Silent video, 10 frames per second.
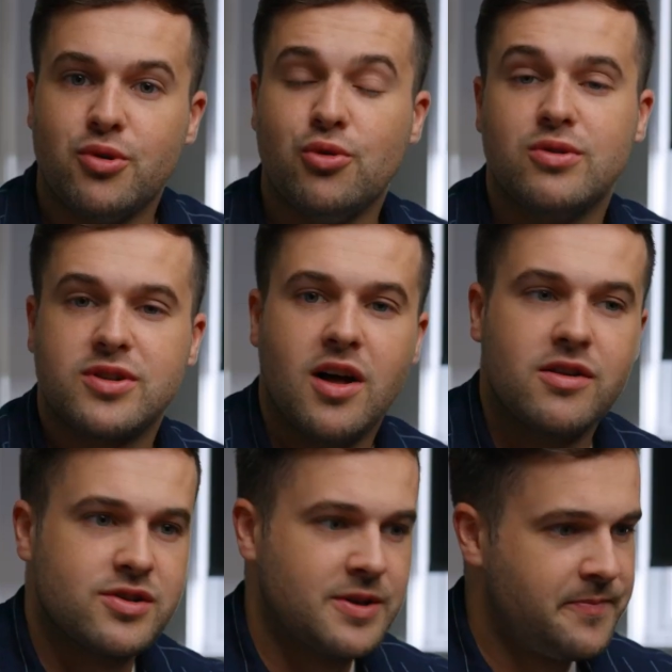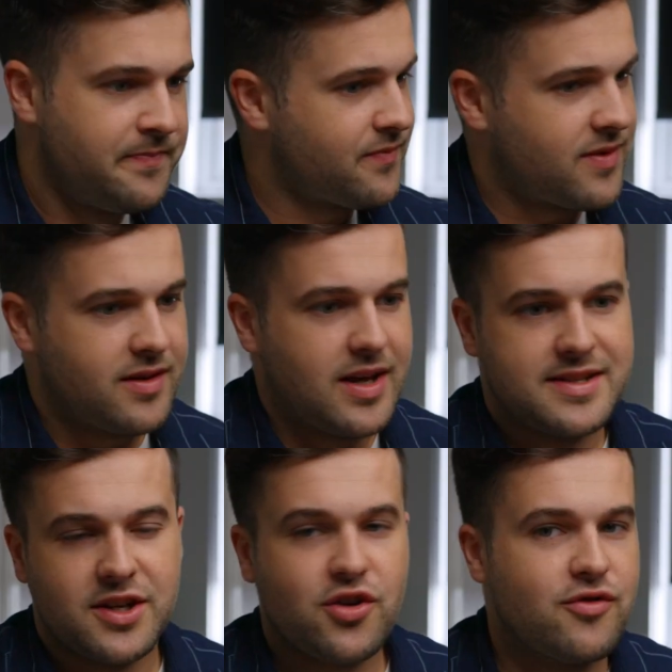pull those colours
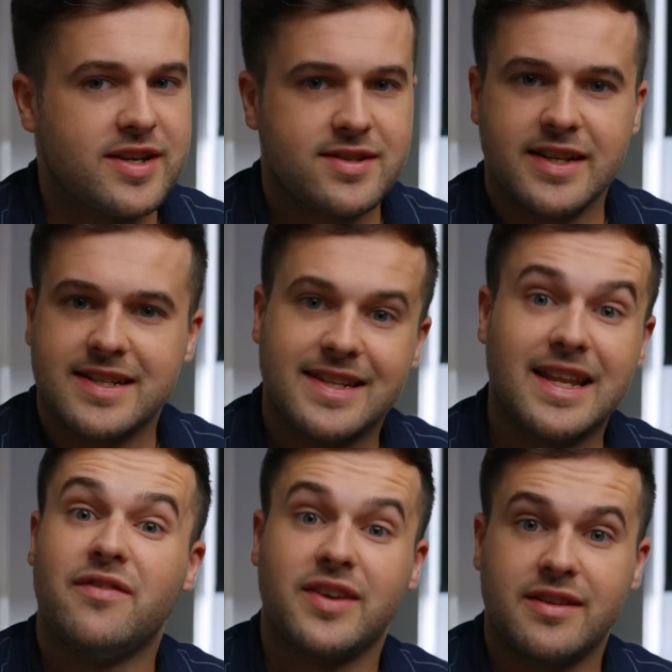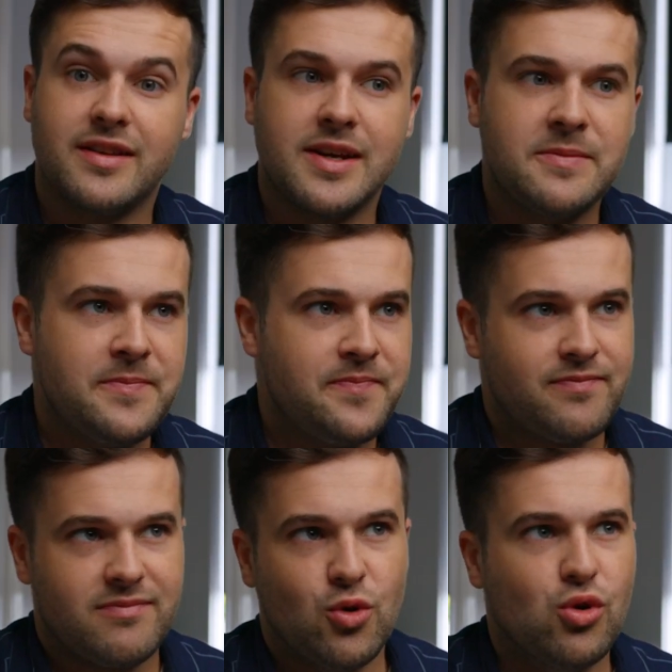is increased like significantly.
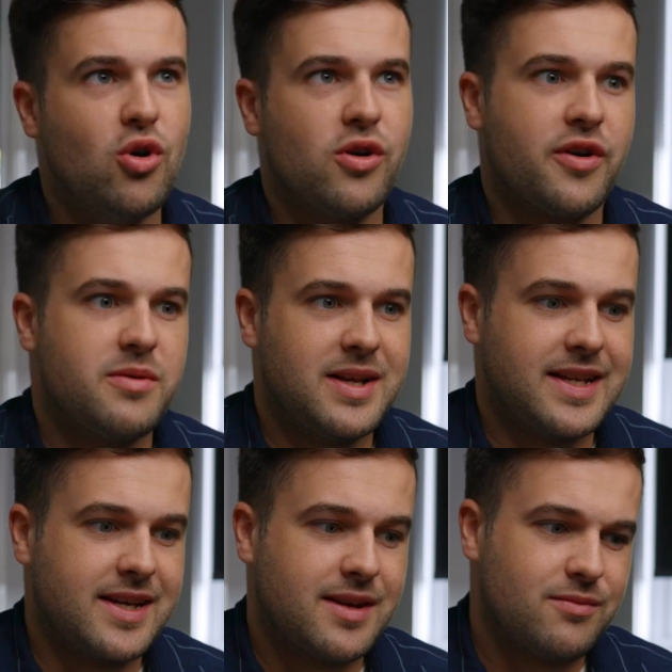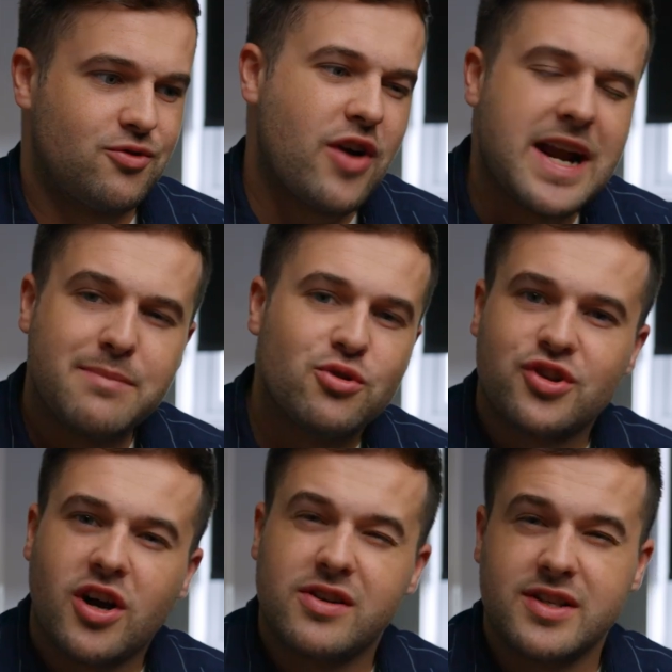No longer am I like trying to
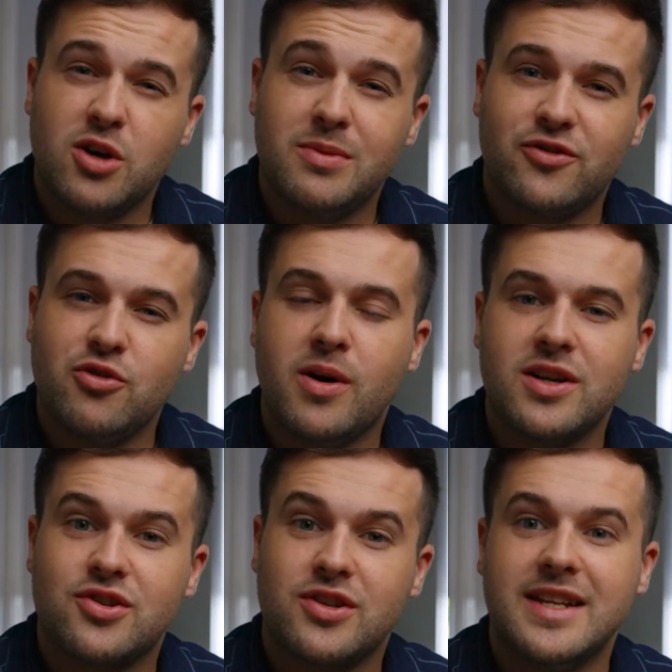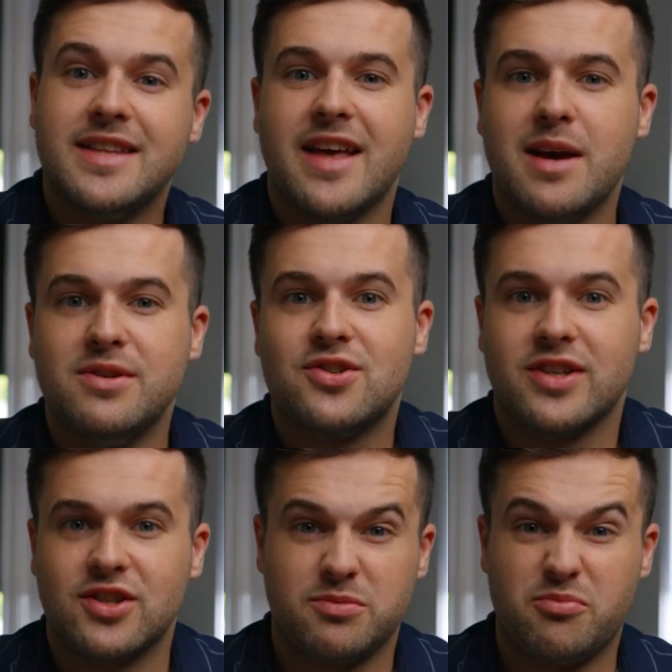push colours a little bit too much and then the image
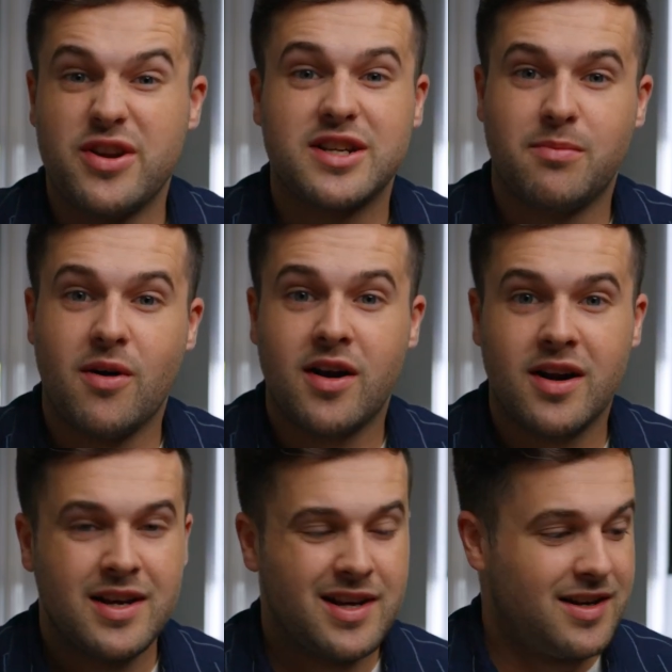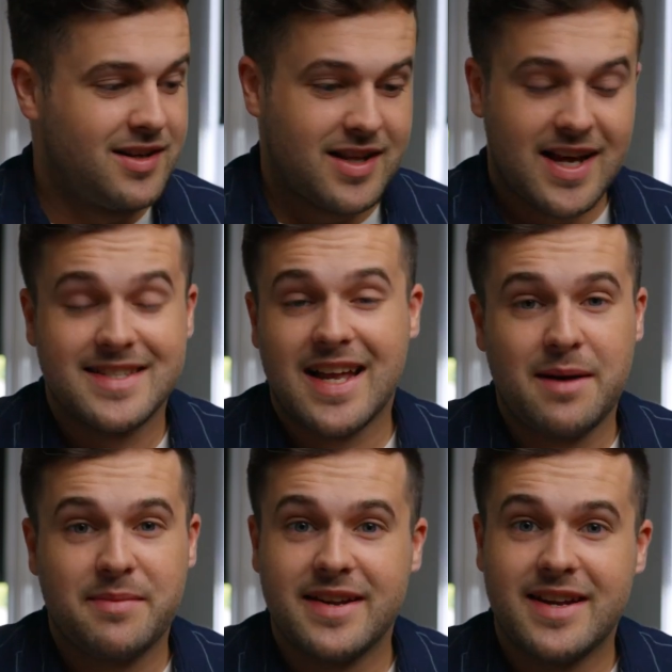like just breaks apart. That isn't
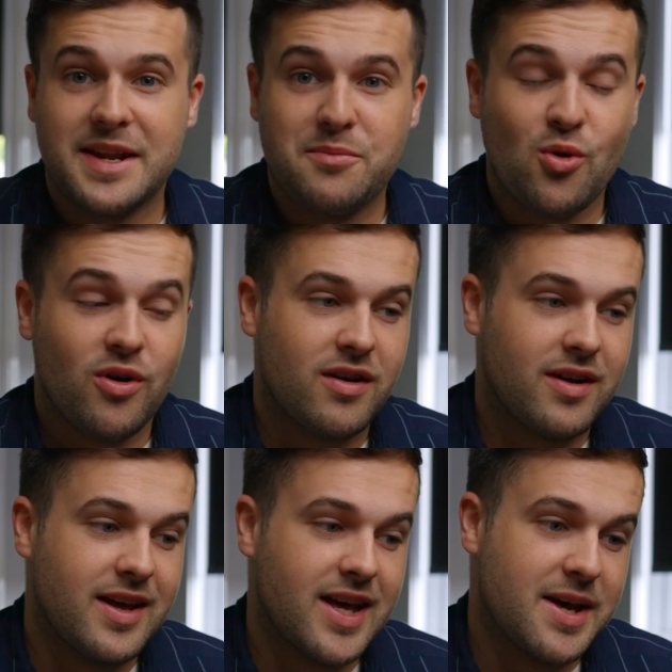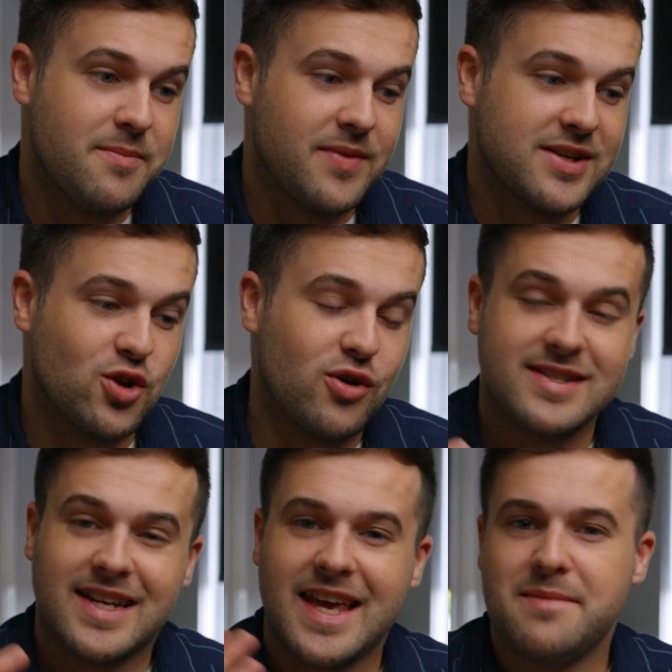happening anymore. As long
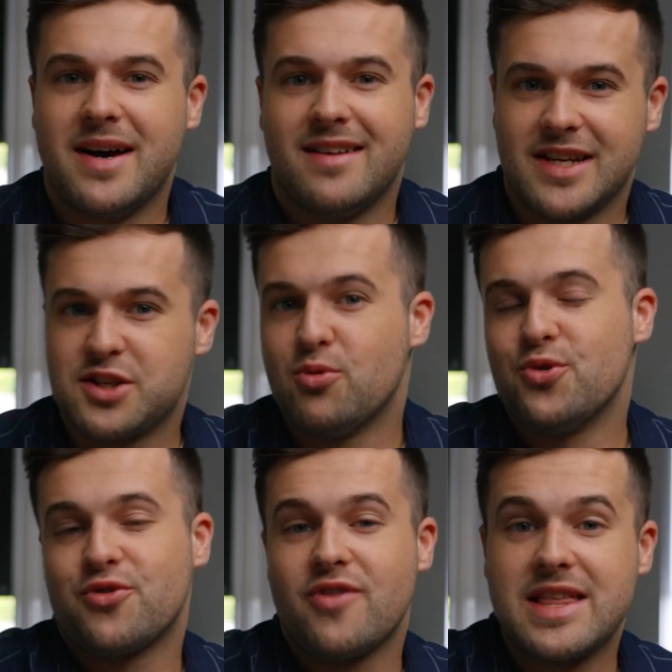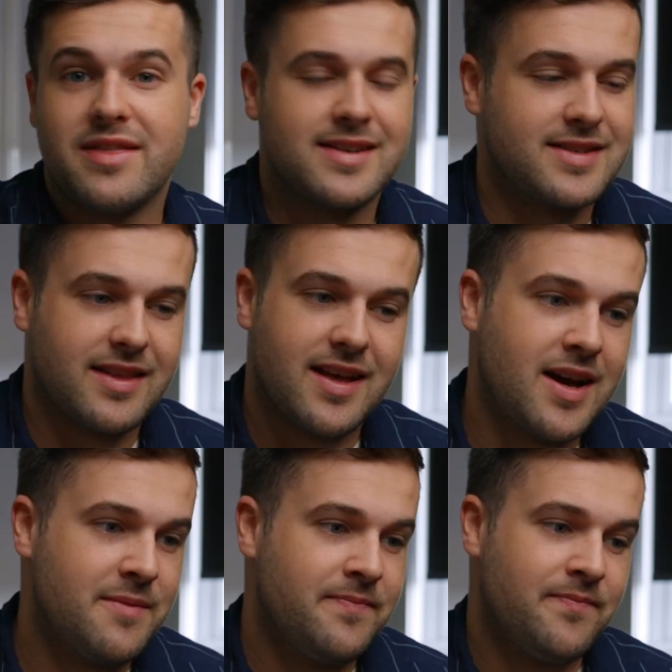as I get my exposure right and things like
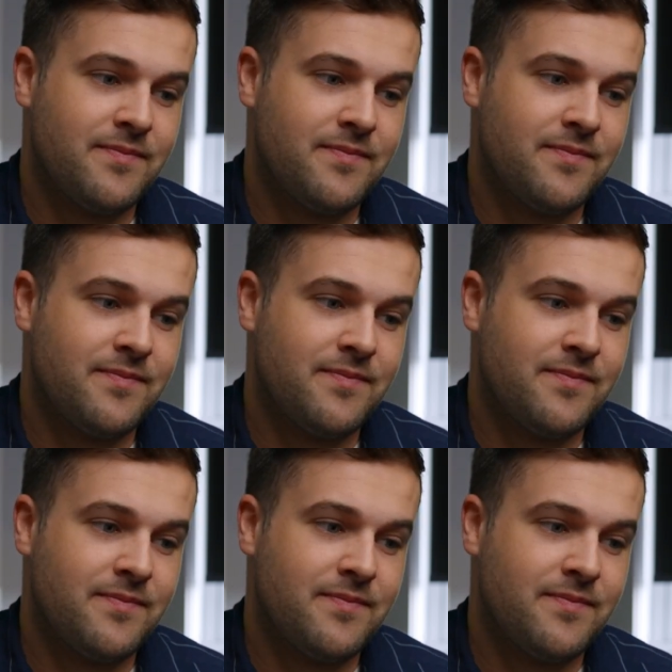that,